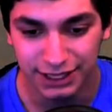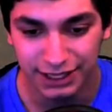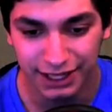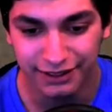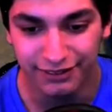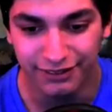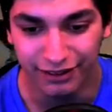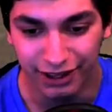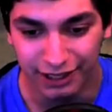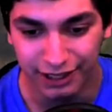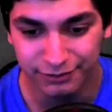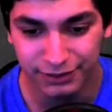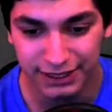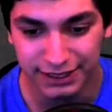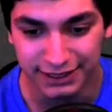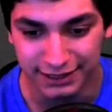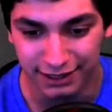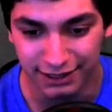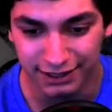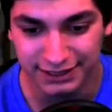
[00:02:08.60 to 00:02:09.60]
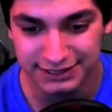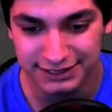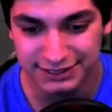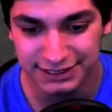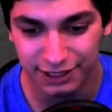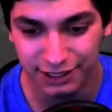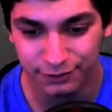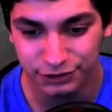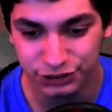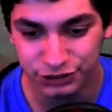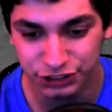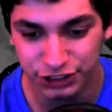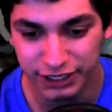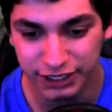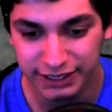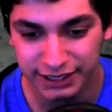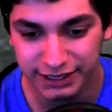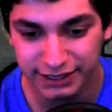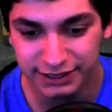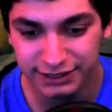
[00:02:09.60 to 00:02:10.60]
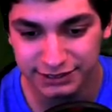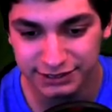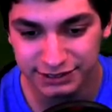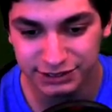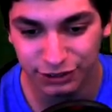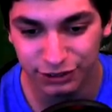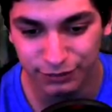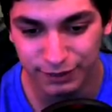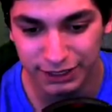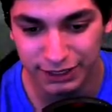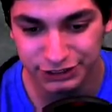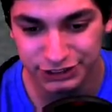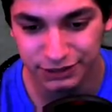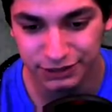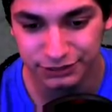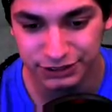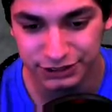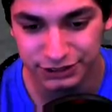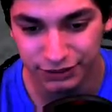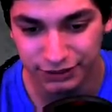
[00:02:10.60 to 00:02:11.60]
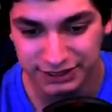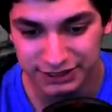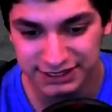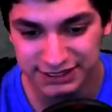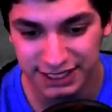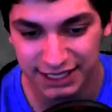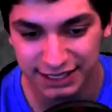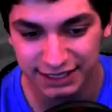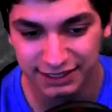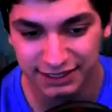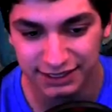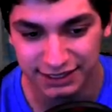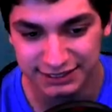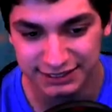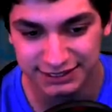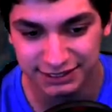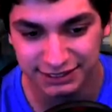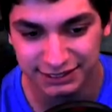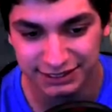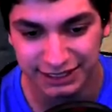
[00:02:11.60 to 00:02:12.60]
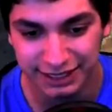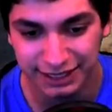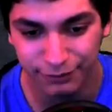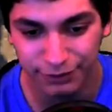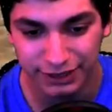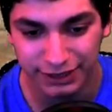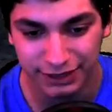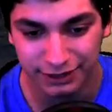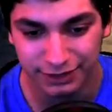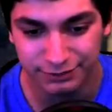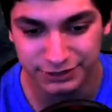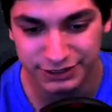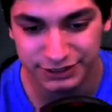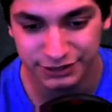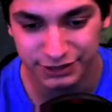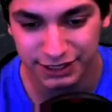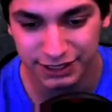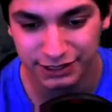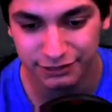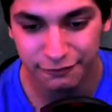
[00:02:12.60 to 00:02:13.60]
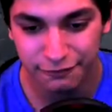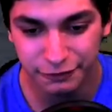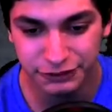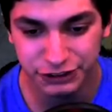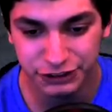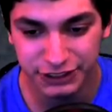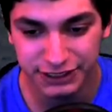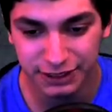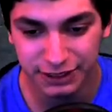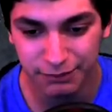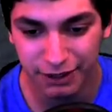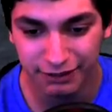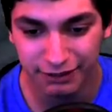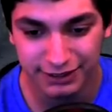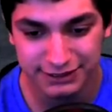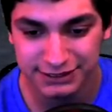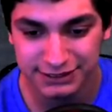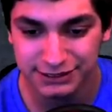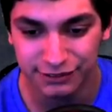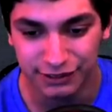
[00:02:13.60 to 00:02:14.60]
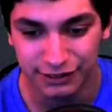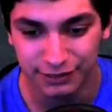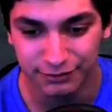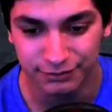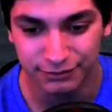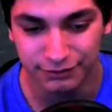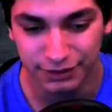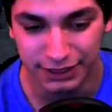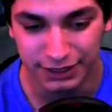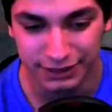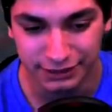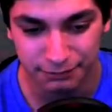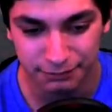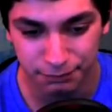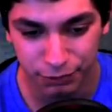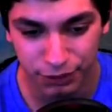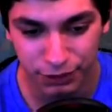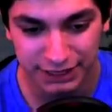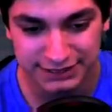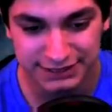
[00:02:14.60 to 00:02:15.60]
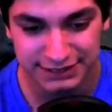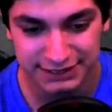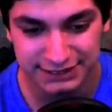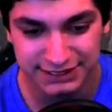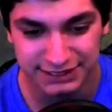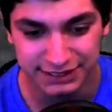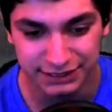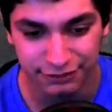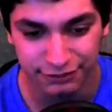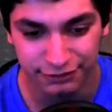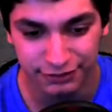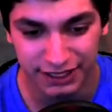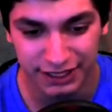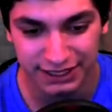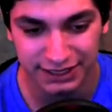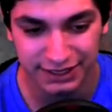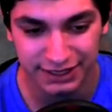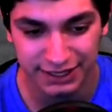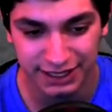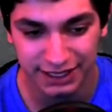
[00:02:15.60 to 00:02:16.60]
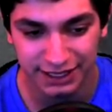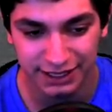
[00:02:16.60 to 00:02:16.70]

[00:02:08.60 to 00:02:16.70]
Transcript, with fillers: I don't know, I'm like, honestly, I was shaking so much and I was so excited, and I still am, like I'm still kind of fidgeting about it, so I'm like processing the fact that